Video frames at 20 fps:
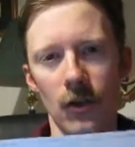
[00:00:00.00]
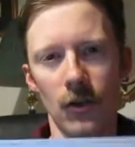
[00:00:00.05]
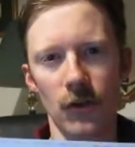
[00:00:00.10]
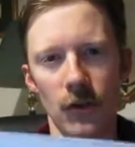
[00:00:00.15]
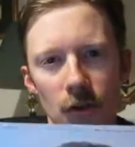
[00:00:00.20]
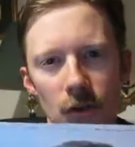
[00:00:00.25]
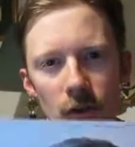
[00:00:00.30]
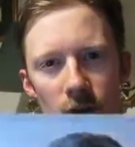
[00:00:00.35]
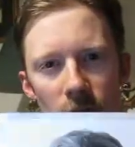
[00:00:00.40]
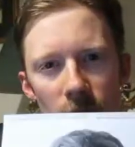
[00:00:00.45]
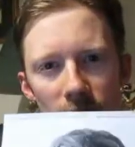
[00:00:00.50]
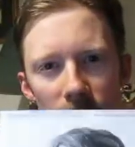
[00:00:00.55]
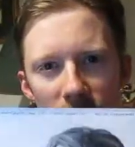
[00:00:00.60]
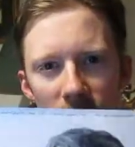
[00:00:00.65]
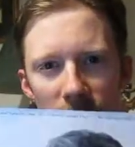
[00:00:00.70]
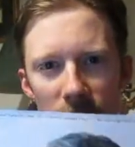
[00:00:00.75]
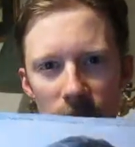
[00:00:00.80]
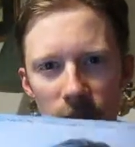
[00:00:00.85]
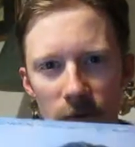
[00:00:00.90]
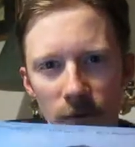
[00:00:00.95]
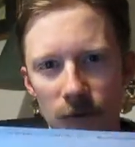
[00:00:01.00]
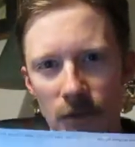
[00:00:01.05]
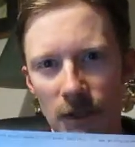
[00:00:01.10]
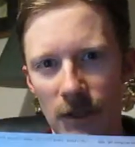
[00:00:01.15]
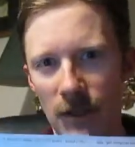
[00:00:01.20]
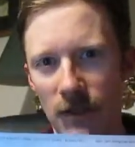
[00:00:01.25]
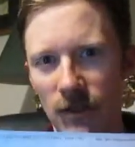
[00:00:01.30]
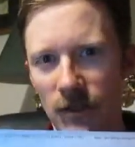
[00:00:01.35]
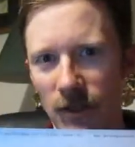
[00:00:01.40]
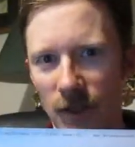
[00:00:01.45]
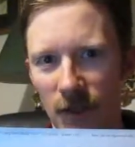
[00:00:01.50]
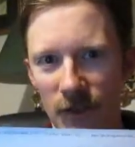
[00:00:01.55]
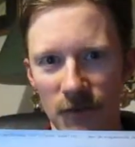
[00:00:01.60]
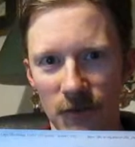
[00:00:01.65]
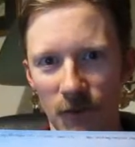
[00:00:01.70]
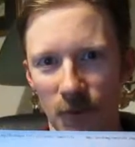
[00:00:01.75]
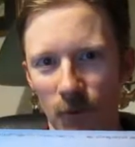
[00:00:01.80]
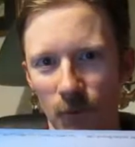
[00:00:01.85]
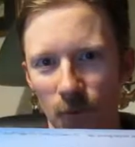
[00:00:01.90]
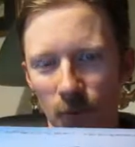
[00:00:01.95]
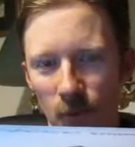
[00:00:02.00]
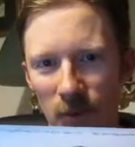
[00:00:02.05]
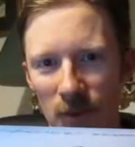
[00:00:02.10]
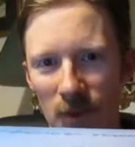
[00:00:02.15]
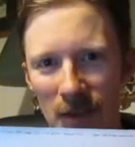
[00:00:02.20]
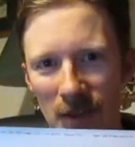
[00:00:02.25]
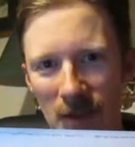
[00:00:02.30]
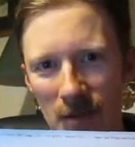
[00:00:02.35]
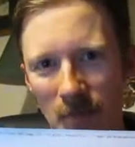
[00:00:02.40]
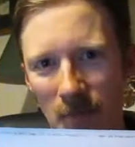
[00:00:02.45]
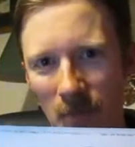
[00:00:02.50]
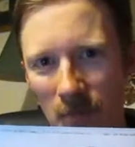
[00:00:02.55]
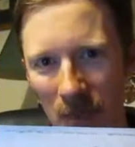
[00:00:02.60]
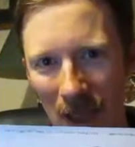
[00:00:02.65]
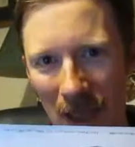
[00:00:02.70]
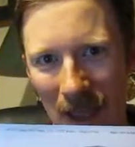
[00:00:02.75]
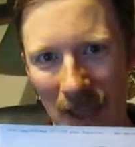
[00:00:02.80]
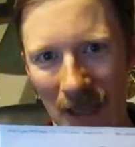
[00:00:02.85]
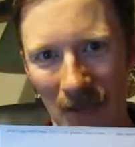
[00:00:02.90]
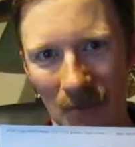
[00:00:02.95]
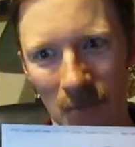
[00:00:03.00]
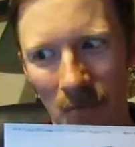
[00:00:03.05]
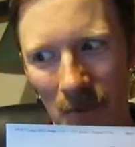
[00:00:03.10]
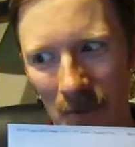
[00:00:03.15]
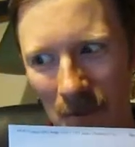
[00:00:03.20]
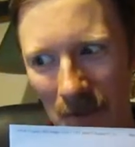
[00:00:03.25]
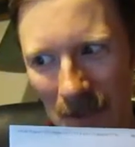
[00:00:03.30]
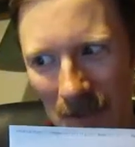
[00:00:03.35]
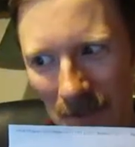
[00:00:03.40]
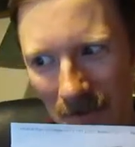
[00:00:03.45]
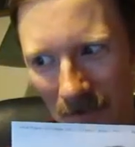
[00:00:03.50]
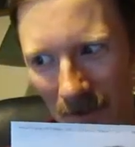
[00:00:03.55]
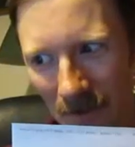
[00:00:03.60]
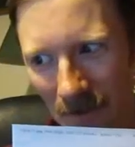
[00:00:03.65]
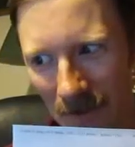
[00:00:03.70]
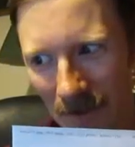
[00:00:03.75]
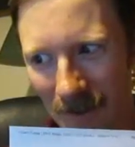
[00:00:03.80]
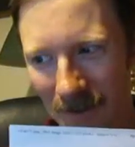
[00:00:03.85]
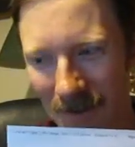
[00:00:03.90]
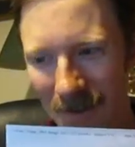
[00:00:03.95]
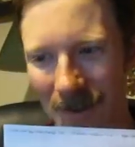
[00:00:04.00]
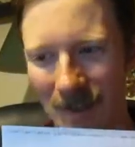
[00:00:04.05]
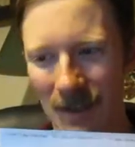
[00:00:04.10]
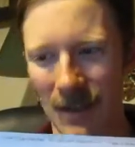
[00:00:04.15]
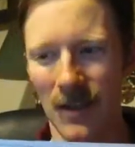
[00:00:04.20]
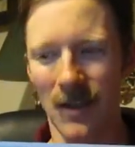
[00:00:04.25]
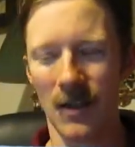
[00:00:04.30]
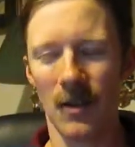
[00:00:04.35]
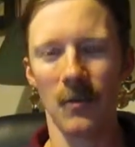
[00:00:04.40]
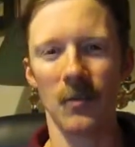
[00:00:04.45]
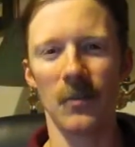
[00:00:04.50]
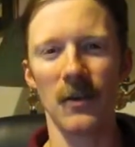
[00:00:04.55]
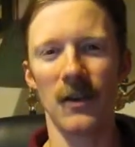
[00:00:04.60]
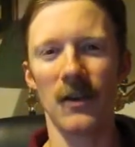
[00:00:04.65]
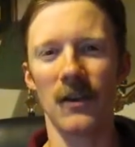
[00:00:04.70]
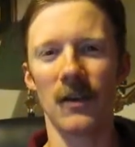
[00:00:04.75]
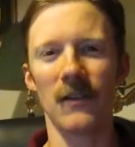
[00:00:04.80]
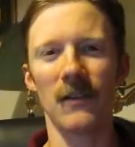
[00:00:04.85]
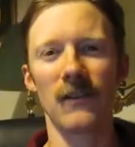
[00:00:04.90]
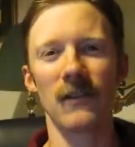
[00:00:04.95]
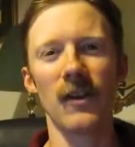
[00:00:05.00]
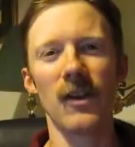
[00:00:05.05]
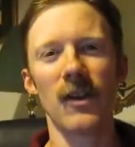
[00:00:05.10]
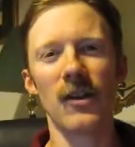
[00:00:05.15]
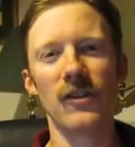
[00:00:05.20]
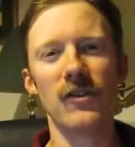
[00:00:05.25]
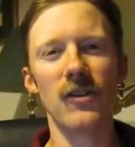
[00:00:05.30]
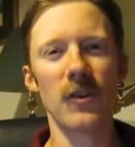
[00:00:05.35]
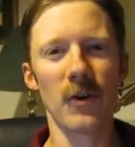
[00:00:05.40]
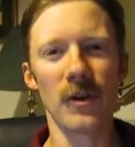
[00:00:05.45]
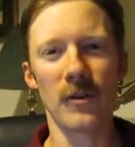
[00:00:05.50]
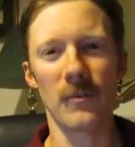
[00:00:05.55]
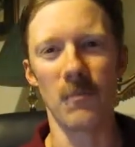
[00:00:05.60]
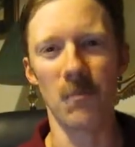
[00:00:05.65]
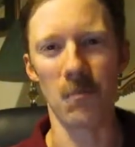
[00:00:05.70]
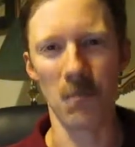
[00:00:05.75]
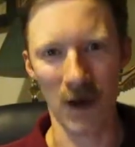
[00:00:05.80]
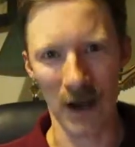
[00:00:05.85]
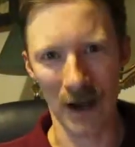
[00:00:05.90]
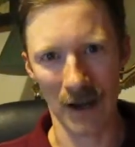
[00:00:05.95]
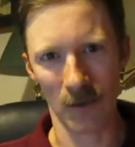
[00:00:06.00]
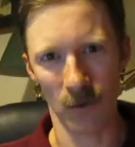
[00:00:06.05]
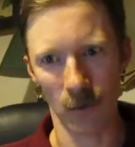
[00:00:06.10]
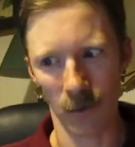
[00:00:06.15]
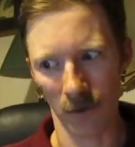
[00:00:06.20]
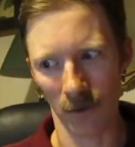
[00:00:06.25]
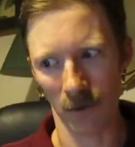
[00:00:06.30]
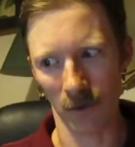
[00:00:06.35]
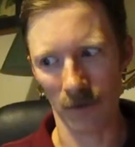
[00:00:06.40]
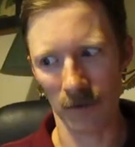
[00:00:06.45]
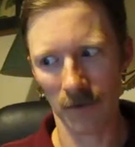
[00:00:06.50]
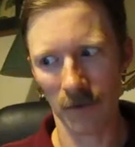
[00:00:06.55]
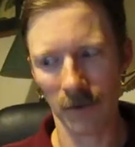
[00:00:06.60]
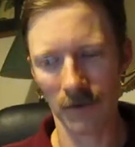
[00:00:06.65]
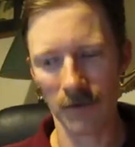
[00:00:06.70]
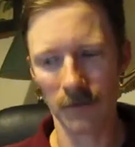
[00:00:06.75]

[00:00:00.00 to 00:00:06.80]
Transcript: you're actually just a really bad believer because you're in my world.